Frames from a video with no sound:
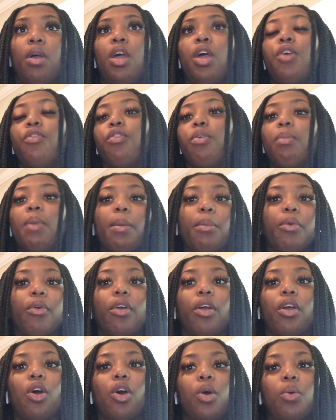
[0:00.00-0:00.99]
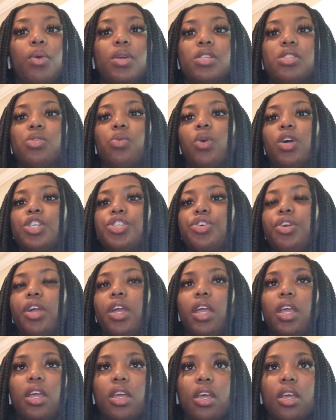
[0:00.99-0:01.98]
remembering always to wash your
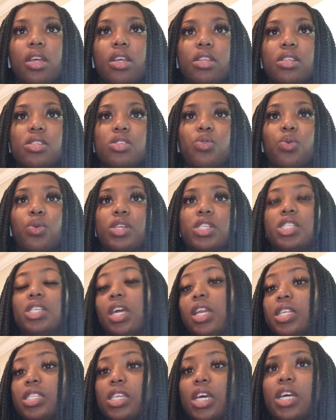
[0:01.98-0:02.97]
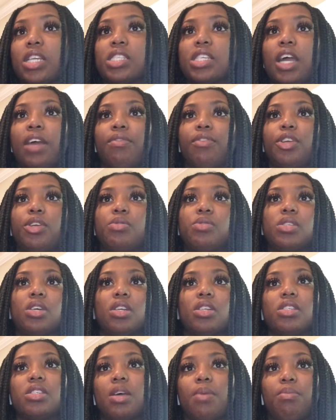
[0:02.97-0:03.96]
hands or sanitize after you
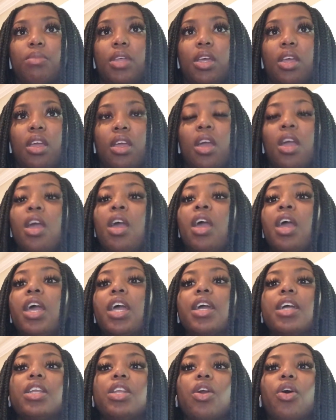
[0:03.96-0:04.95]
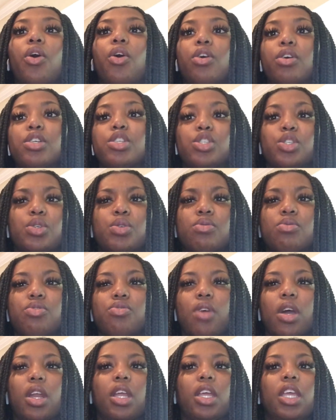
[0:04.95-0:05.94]
touch something, and also
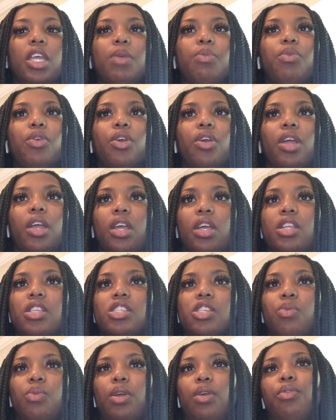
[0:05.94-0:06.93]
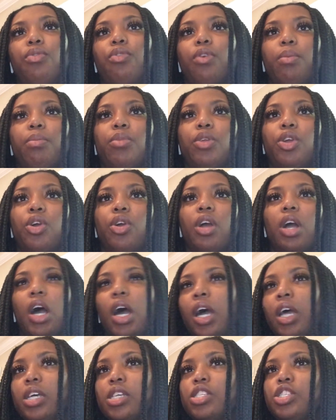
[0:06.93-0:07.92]
try to keep your hands away from your
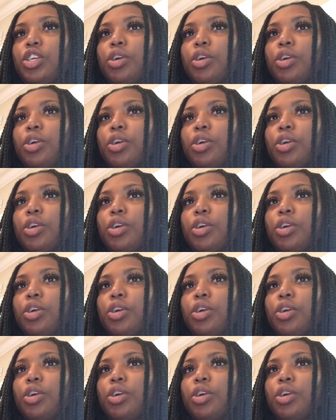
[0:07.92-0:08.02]
eyes, your